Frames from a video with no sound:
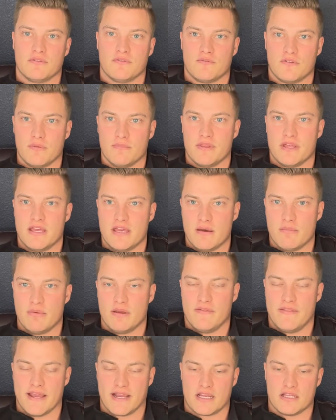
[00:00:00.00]
from the hip,
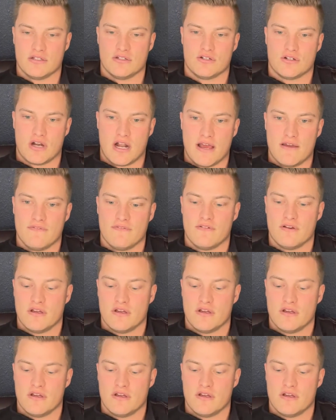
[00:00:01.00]
and that can drive